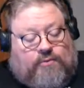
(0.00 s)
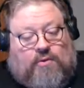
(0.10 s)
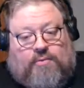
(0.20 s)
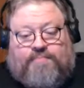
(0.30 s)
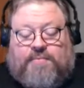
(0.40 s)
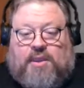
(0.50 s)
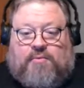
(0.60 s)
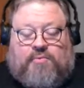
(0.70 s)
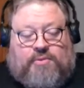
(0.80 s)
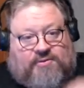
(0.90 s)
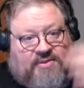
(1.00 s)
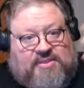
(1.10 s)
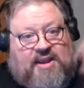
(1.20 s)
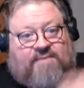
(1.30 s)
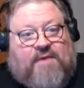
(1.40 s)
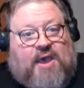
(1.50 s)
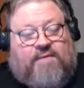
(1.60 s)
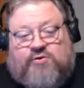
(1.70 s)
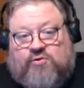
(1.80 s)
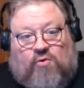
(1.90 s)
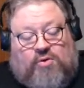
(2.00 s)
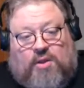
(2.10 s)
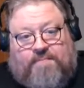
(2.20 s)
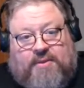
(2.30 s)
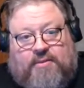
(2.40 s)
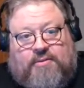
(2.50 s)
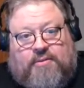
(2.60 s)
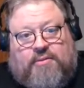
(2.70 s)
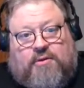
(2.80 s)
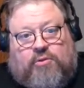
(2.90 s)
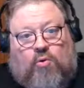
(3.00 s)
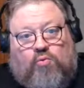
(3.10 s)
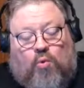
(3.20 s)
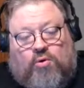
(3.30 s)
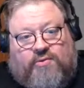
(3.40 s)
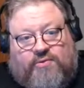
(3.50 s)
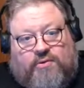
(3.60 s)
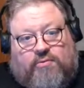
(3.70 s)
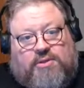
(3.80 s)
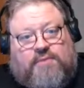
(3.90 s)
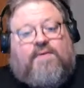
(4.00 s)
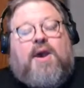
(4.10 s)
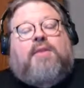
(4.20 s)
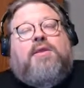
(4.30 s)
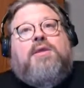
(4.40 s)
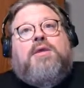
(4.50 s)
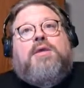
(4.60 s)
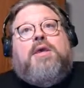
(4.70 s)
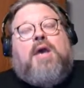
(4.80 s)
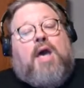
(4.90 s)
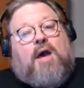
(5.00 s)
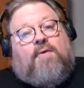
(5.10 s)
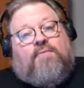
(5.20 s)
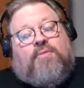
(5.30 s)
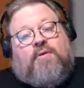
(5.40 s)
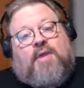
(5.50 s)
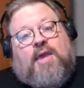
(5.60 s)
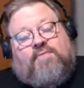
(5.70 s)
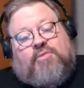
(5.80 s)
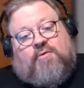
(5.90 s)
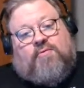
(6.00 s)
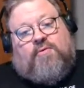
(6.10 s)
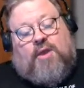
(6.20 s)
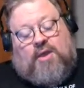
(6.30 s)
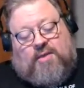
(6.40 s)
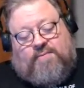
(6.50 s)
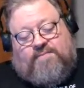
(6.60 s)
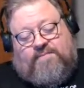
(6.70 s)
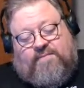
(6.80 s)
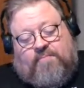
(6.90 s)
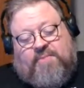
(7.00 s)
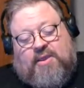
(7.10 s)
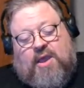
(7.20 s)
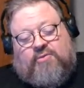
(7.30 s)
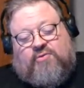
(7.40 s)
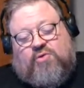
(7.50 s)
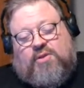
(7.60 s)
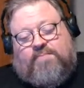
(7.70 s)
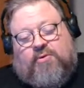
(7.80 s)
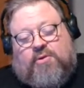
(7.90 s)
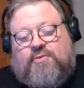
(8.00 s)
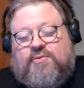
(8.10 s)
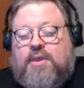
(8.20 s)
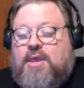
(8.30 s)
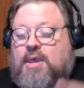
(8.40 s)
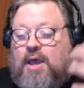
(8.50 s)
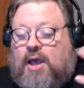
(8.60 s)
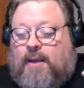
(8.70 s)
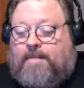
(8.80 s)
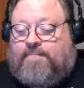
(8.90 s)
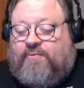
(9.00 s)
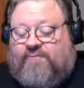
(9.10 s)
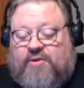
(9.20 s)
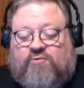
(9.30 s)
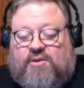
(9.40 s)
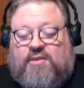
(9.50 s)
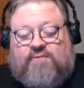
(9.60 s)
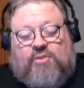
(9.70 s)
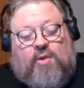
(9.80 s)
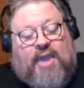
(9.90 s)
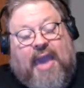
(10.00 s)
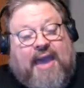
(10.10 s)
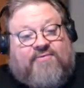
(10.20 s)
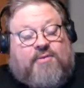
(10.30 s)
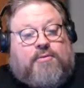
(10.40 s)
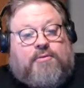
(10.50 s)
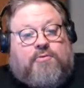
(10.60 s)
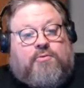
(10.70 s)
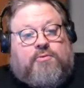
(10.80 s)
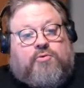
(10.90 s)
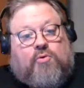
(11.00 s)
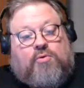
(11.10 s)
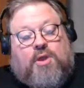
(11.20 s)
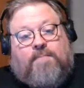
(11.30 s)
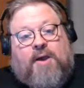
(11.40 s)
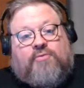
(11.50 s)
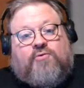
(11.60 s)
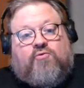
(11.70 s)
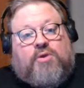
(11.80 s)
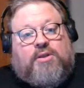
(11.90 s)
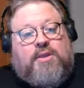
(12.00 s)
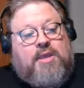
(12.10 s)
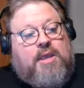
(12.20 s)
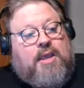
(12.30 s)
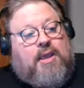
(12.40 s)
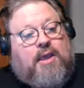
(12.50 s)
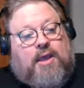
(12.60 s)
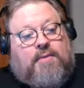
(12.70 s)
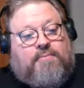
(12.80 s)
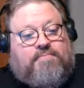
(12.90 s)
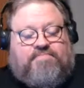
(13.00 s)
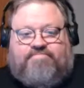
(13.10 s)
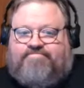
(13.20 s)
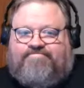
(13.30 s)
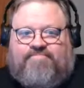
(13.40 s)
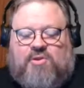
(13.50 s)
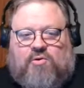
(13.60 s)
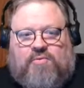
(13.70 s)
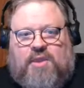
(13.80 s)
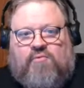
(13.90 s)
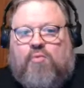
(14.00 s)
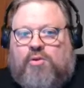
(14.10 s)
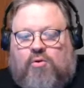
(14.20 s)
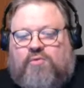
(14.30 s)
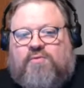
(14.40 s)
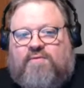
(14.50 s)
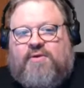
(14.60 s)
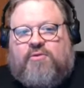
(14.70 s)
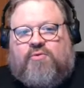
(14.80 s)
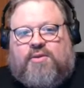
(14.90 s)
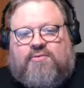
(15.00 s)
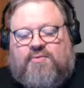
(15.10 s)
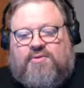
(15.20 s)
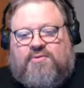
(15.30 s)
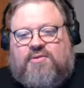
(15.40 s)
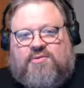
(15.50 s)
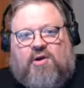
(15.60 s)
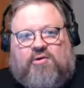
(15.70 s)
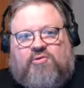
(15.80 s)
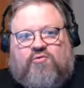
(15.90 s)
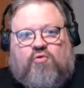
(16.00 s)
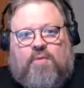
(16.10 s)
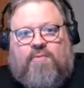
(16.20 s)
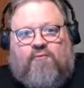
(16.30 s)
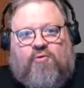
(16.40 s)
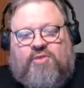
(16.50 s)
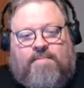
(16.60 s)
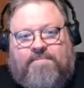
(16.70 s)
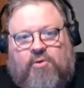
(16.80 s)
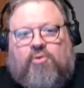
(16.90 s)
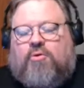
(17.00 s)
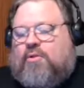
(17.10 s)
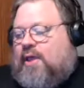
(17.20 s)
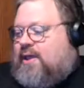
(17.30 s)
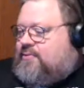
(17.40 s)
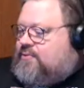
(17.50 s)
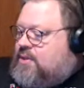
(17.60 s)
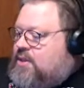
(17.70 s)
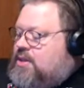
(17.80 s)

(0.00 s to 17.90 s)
So the Z-95 showed up in the Clone Wars series finally, having their big on-screen appearance. The Victory, even though it hasn't shown up on screen, everyone knows what a Victory is. It was the Star Destroyer before the Imperial class.